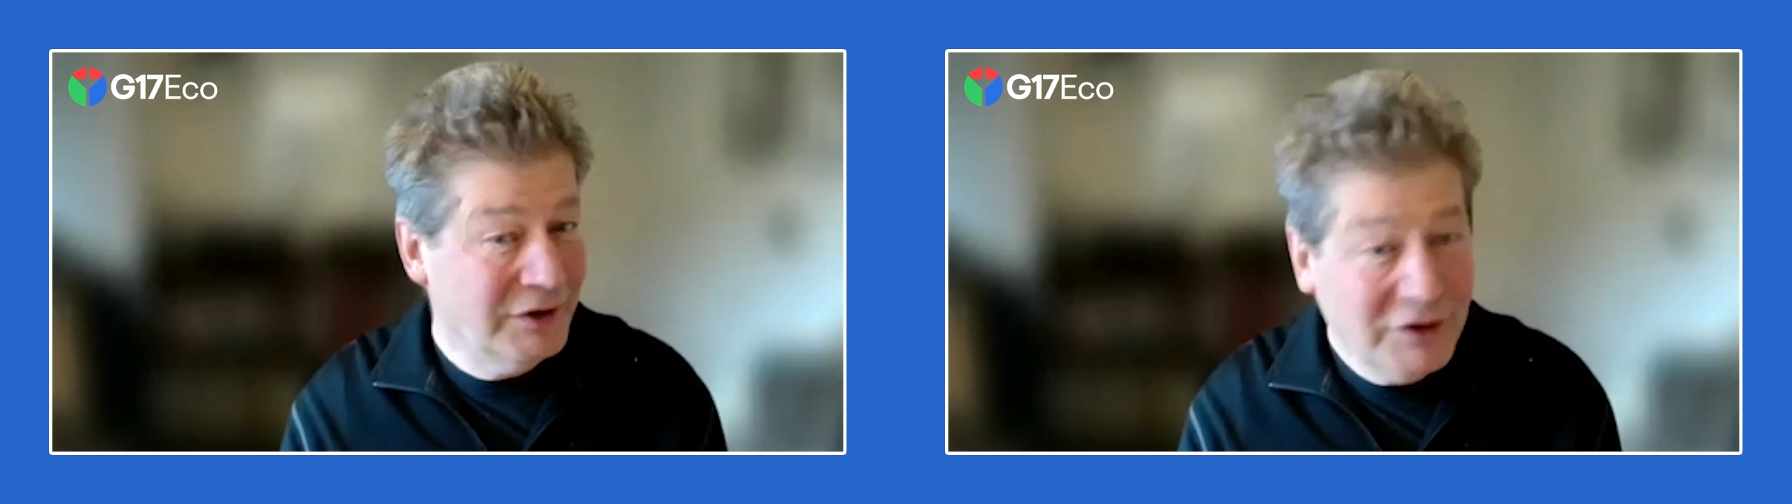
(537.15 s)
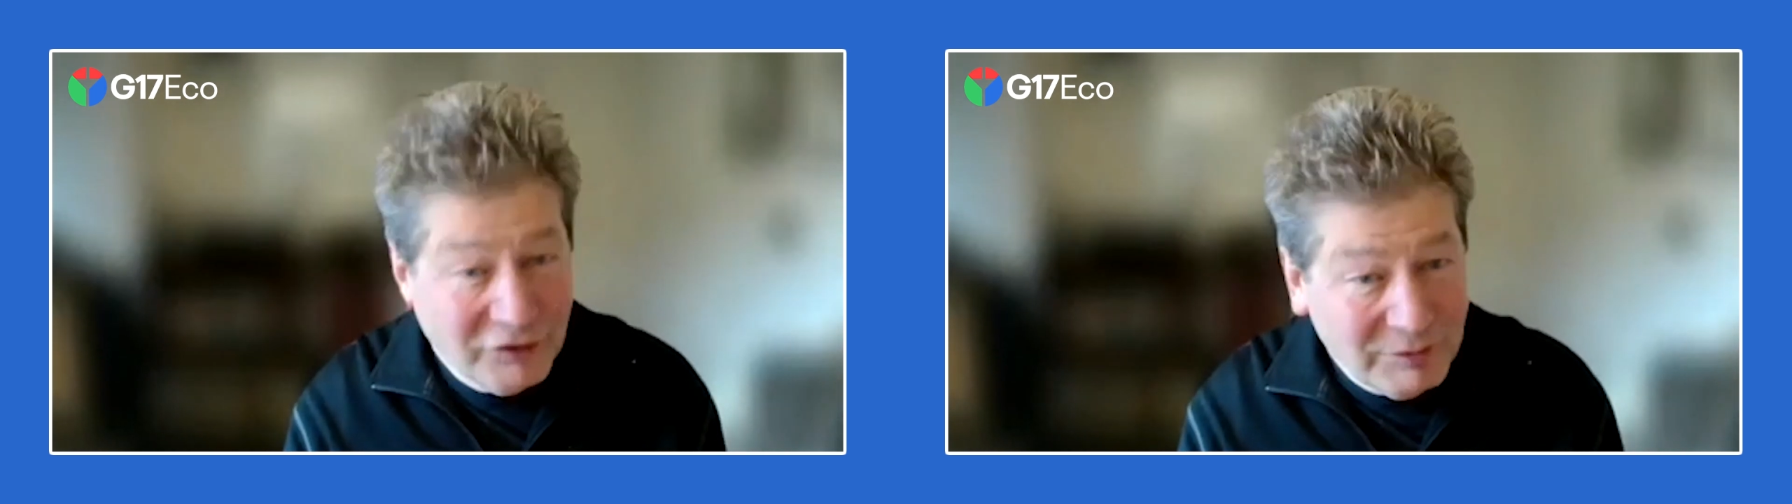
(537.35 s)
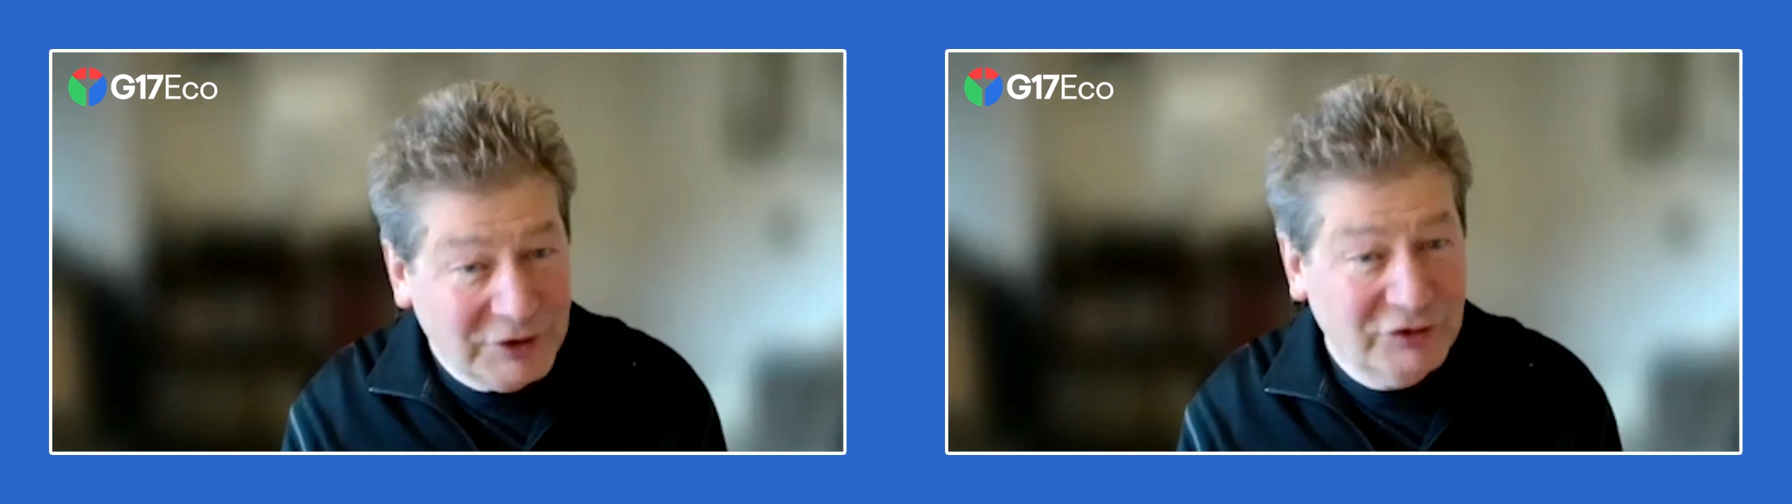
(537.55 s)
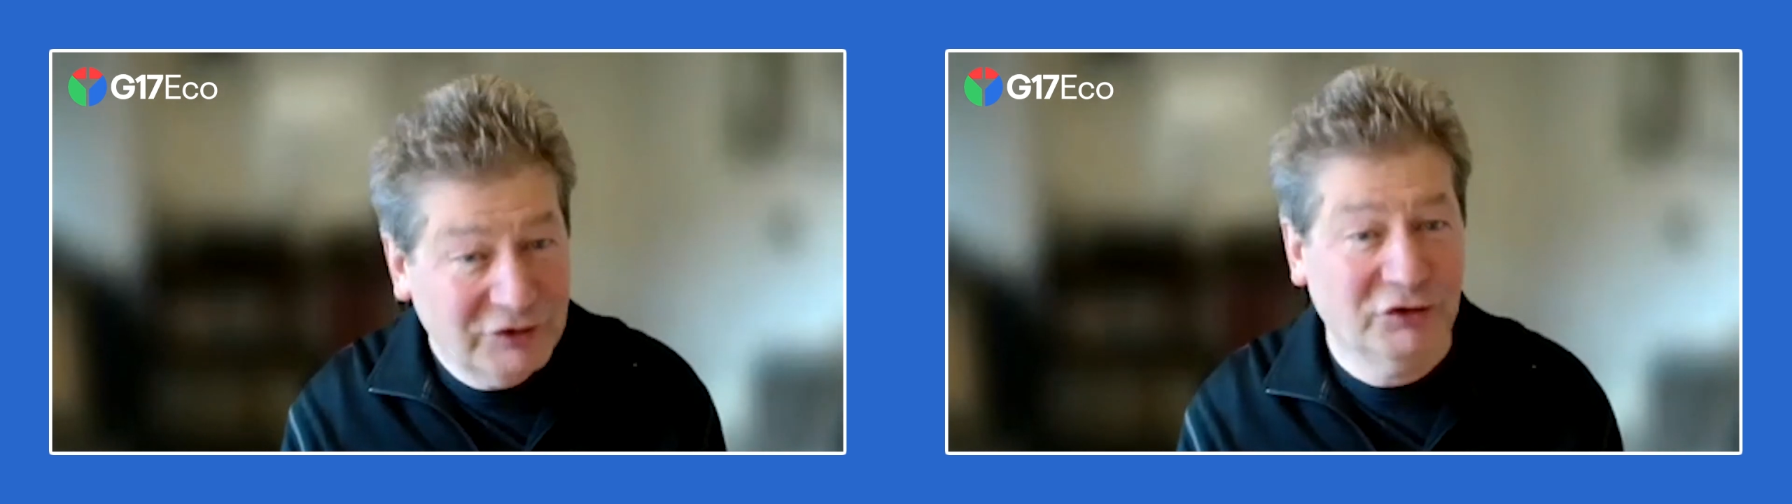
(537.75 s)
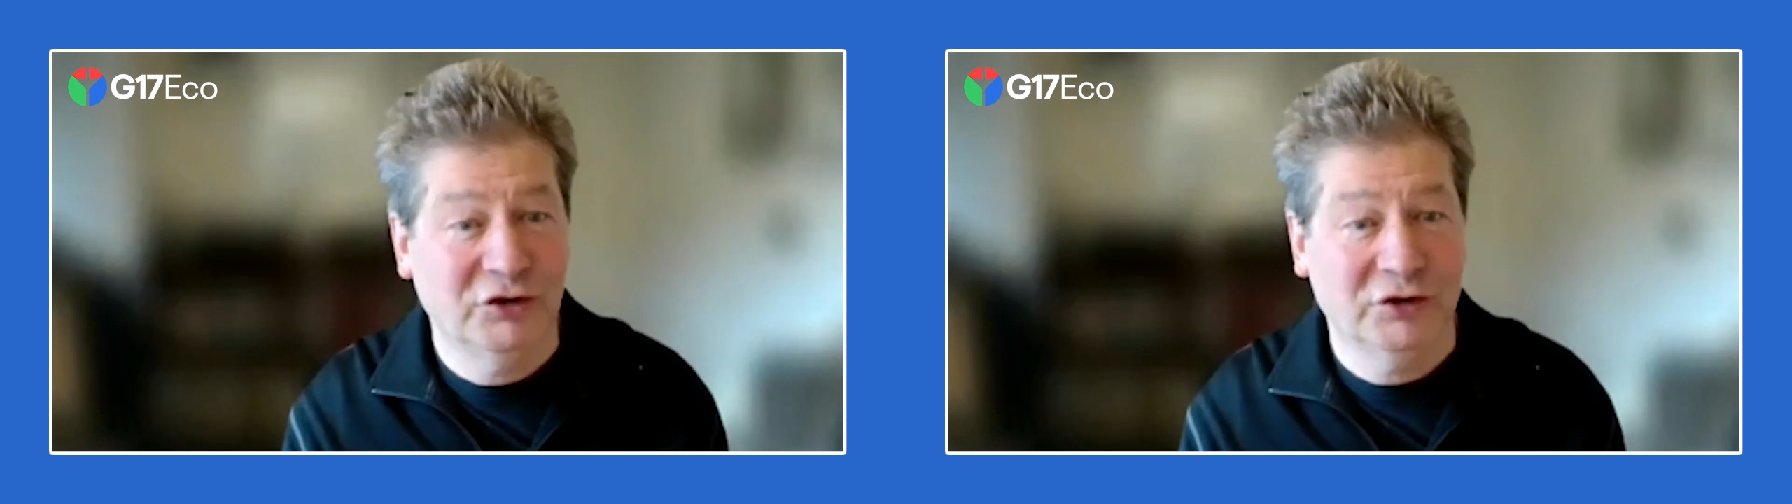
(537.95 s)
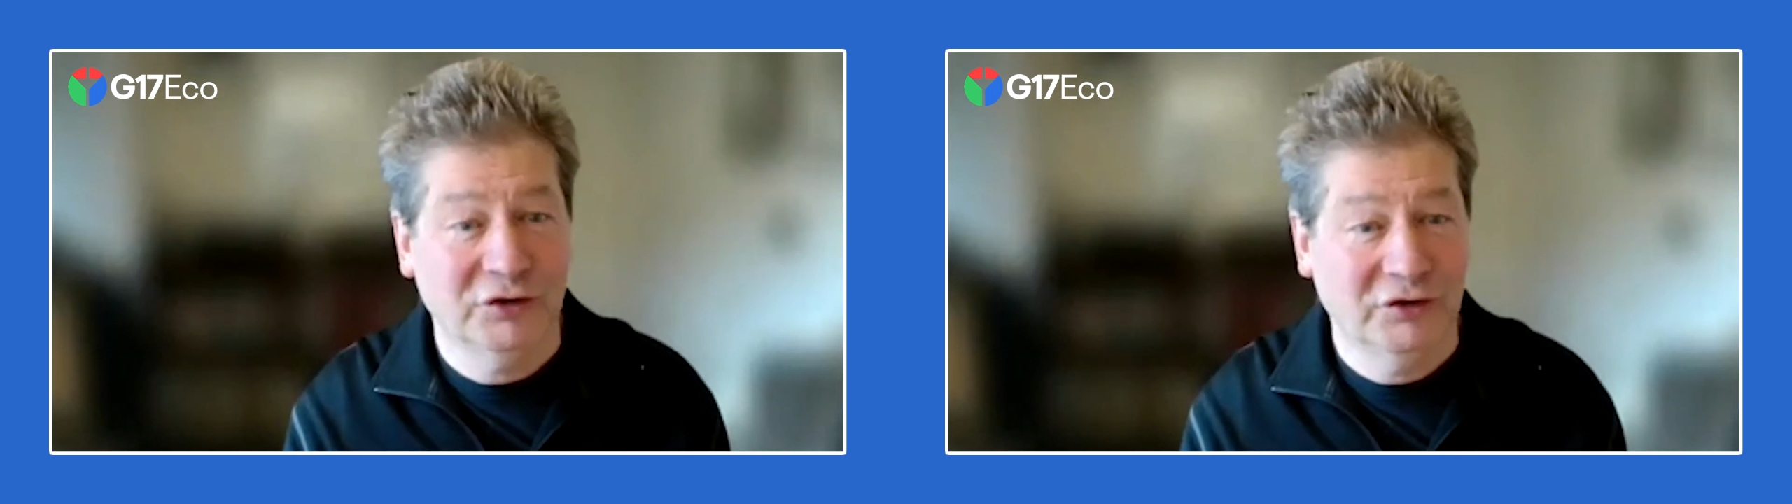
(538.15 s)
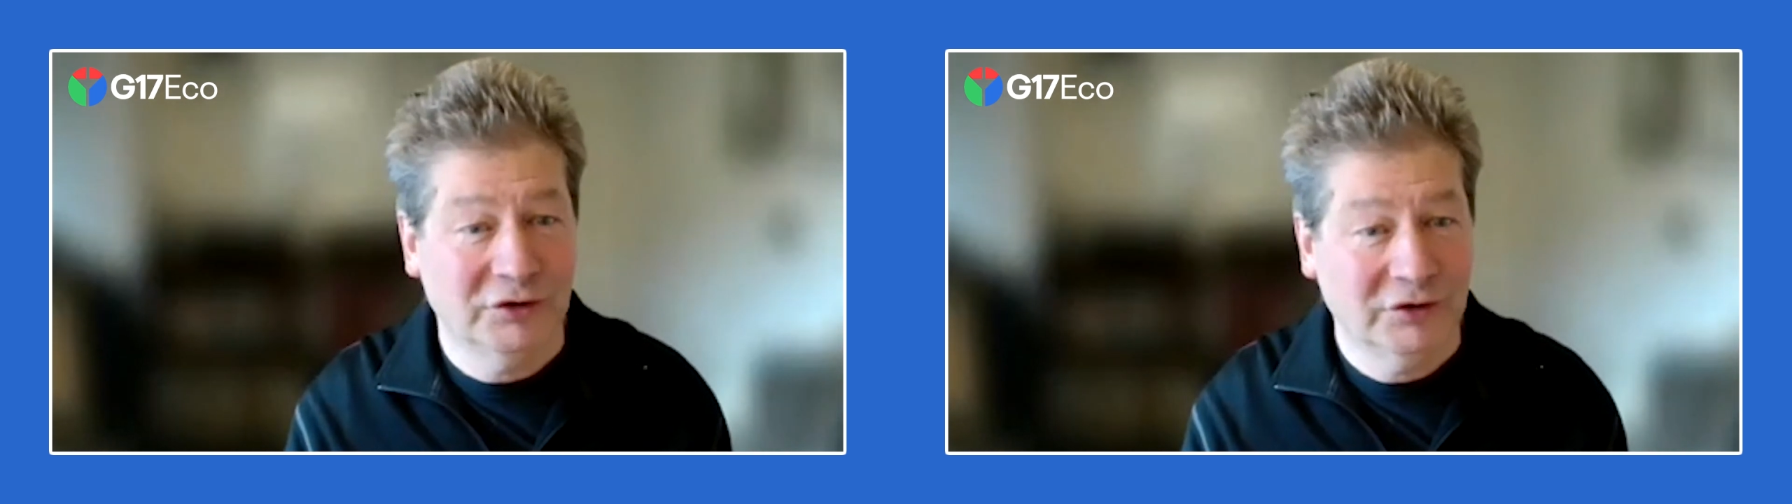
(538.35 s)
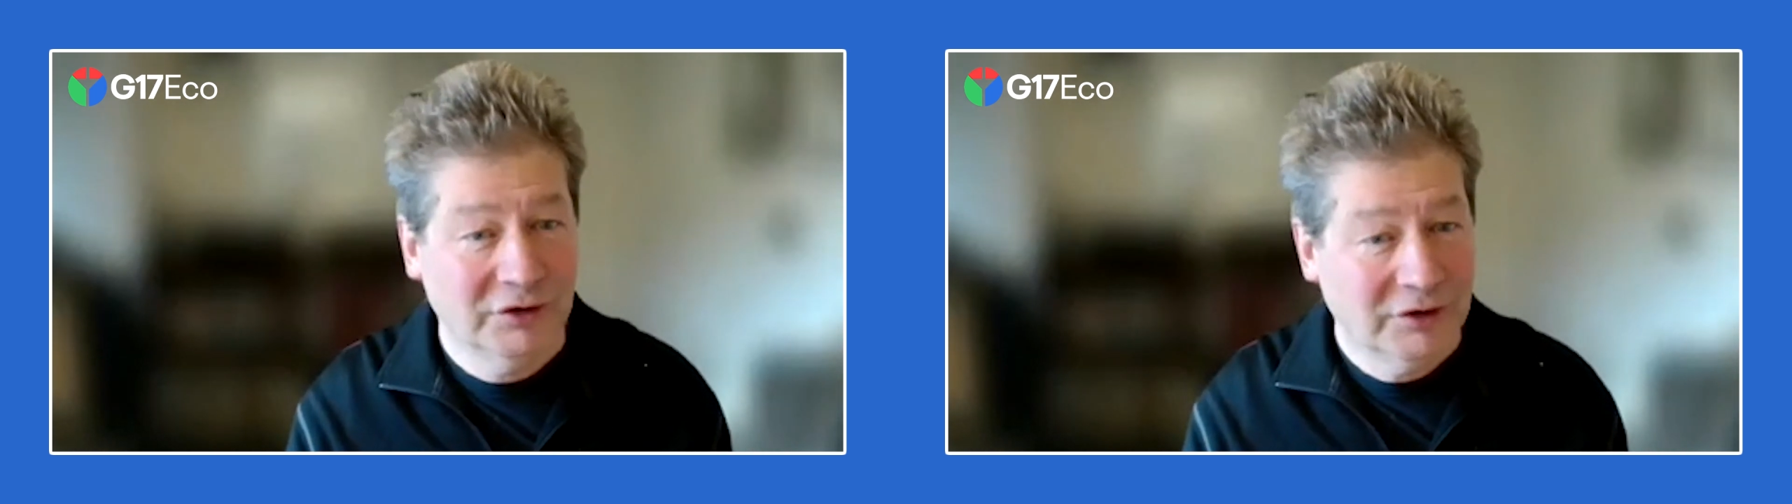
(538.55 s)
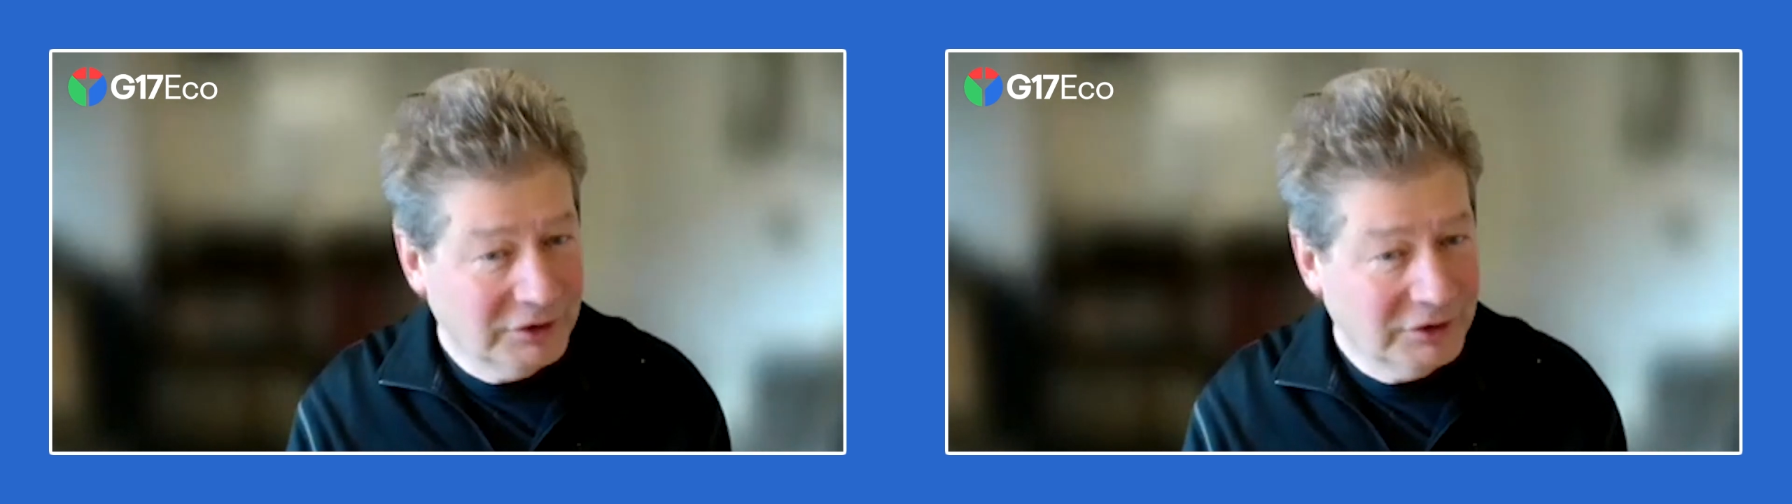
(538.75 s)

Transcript: It needs to be structured.